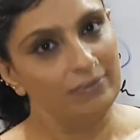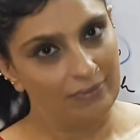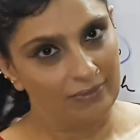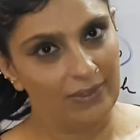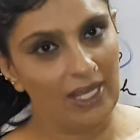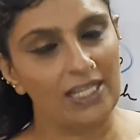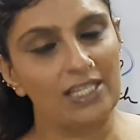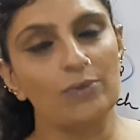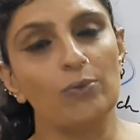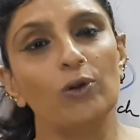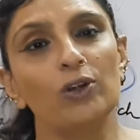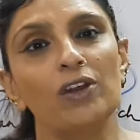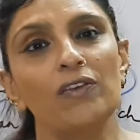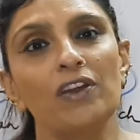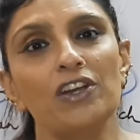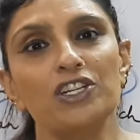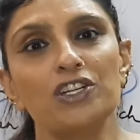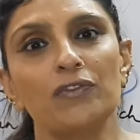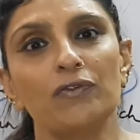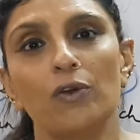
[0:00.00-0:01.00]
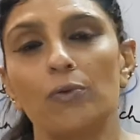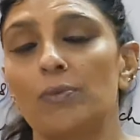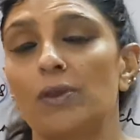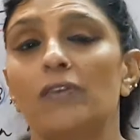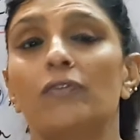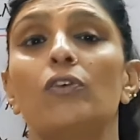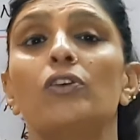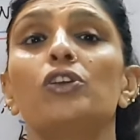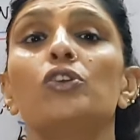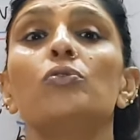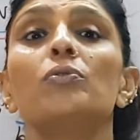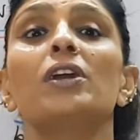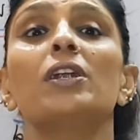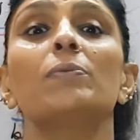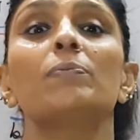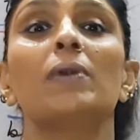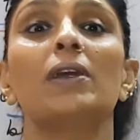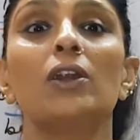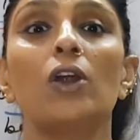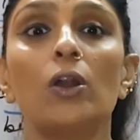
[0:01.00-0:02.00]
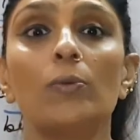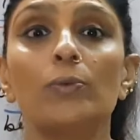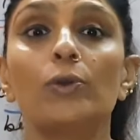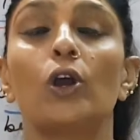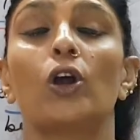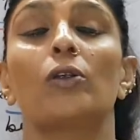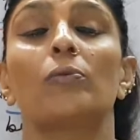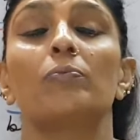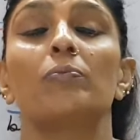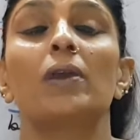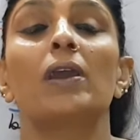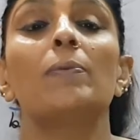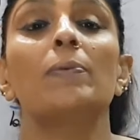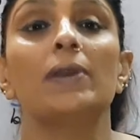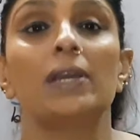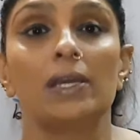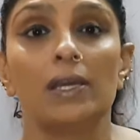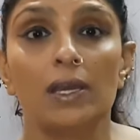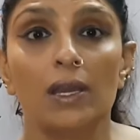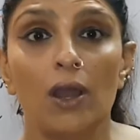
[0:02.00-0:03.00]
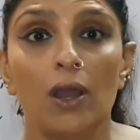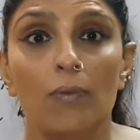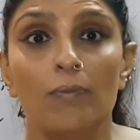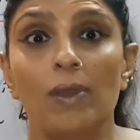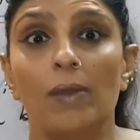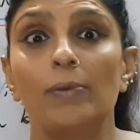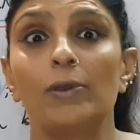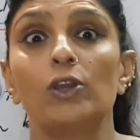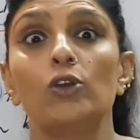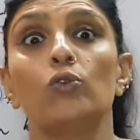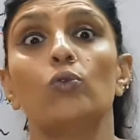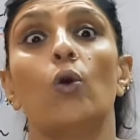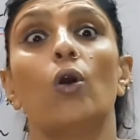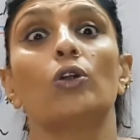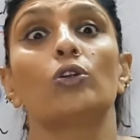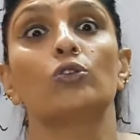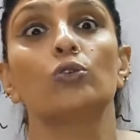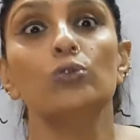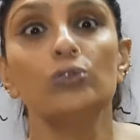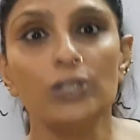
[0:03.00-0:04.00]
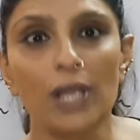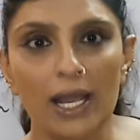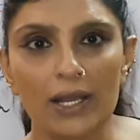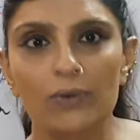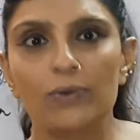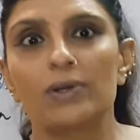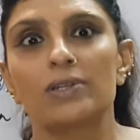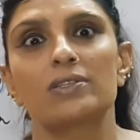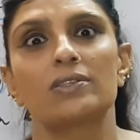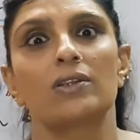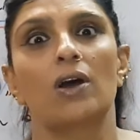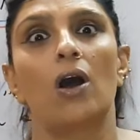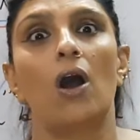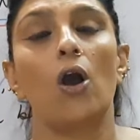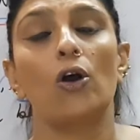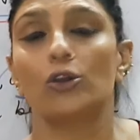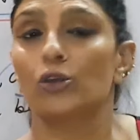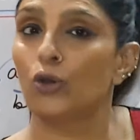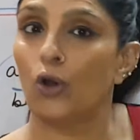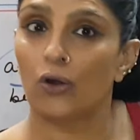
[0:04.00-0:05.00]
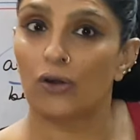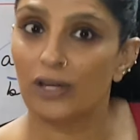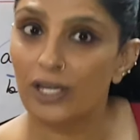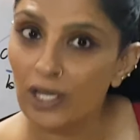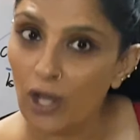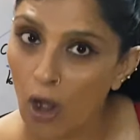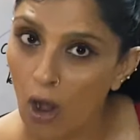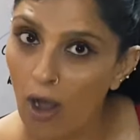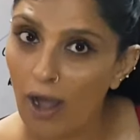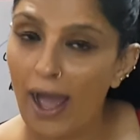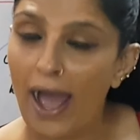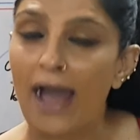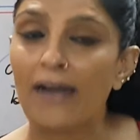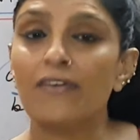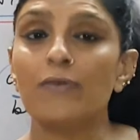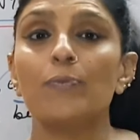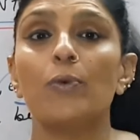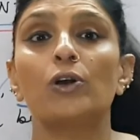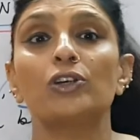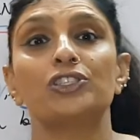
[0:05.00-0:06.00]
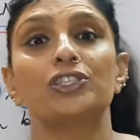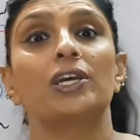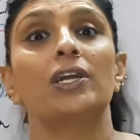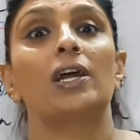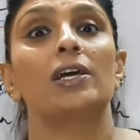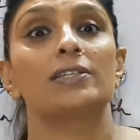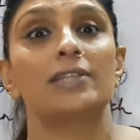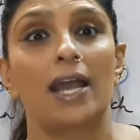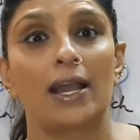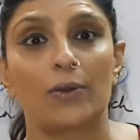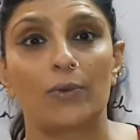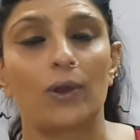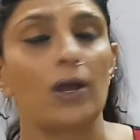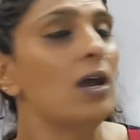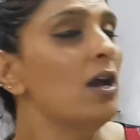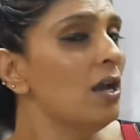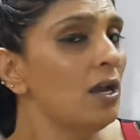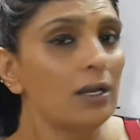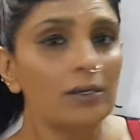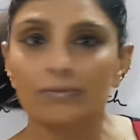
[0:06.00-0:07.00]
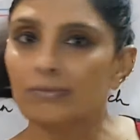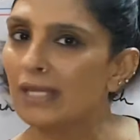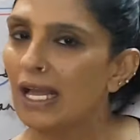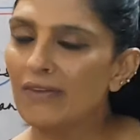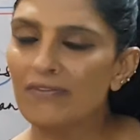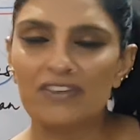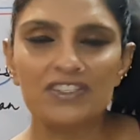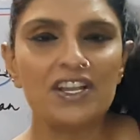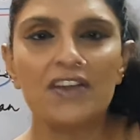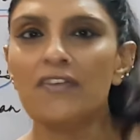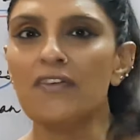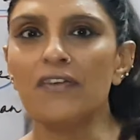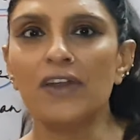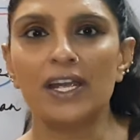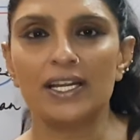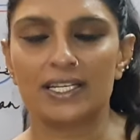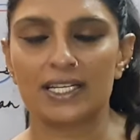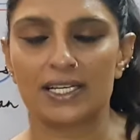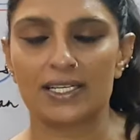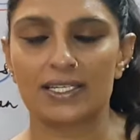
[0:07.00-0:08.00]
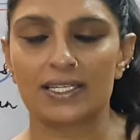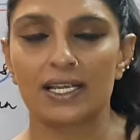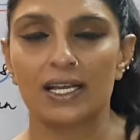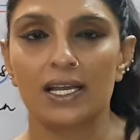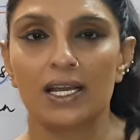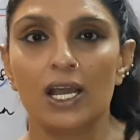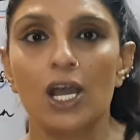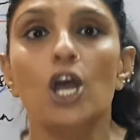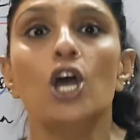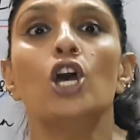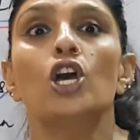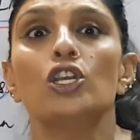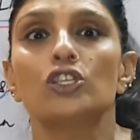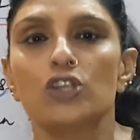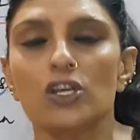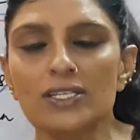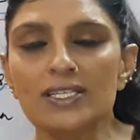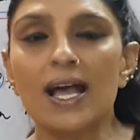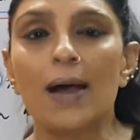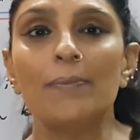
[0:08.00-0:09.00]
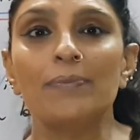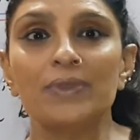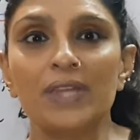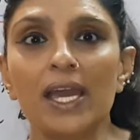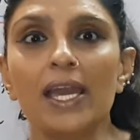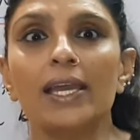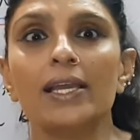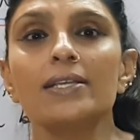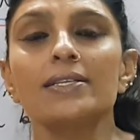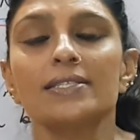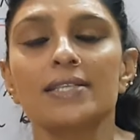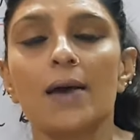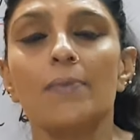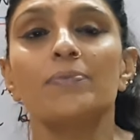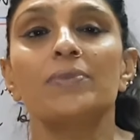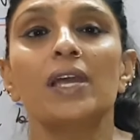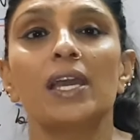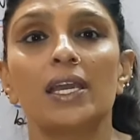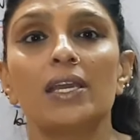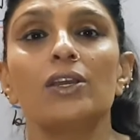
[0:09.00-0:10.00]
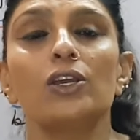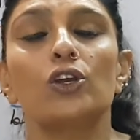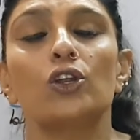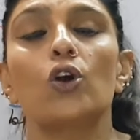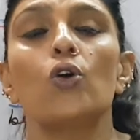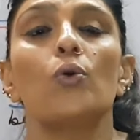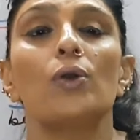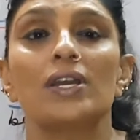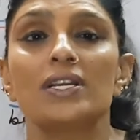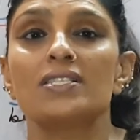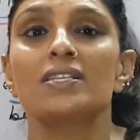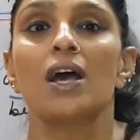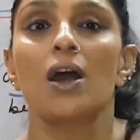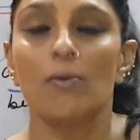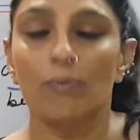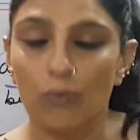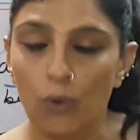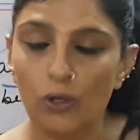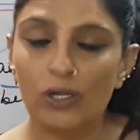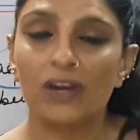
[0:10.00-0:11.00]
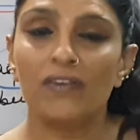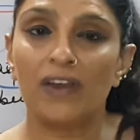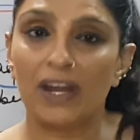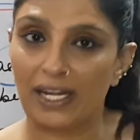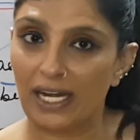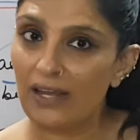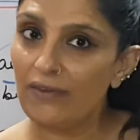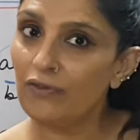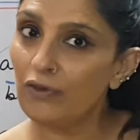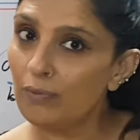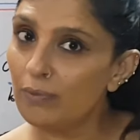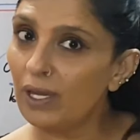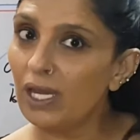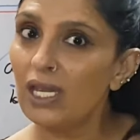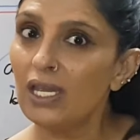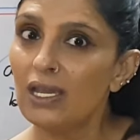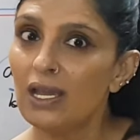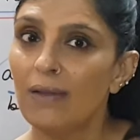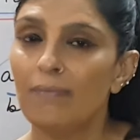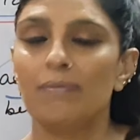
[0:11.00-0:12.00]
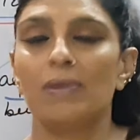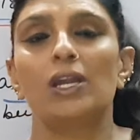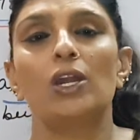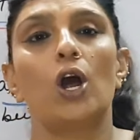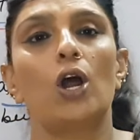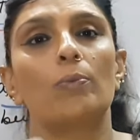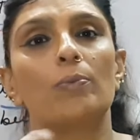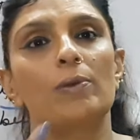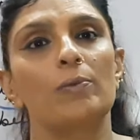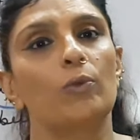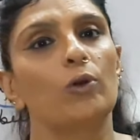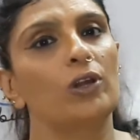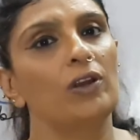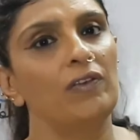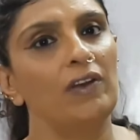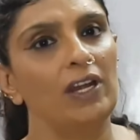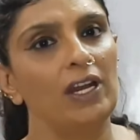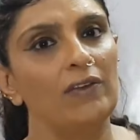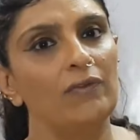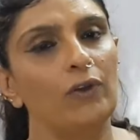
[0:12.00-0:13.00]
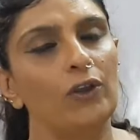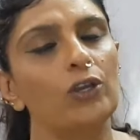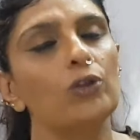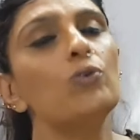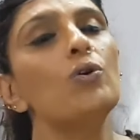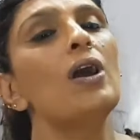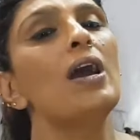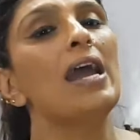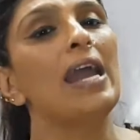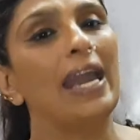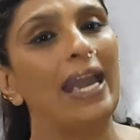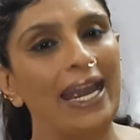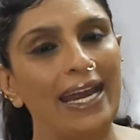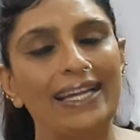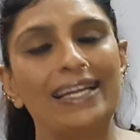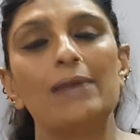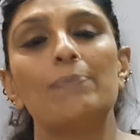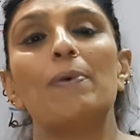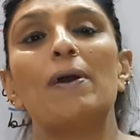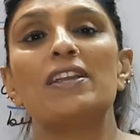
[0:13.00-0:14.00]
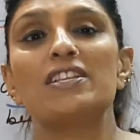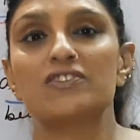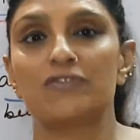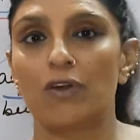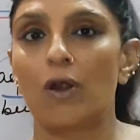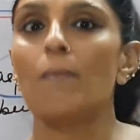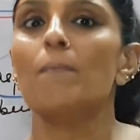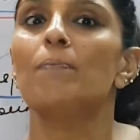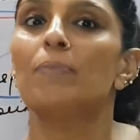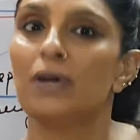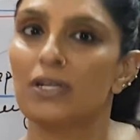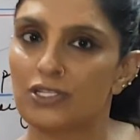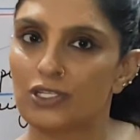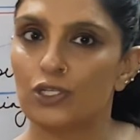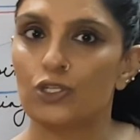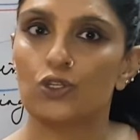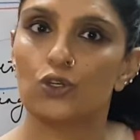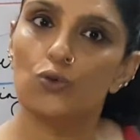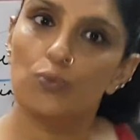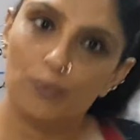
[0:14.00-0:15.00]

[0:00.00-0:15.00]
That's a motivation for me. For you it may not be, or maybe you want 2 Jaguars now, or you already have a Porsche and a Jaguar, whichever way it is. So something is motivating for me, may not be motivating for you. It depends from person to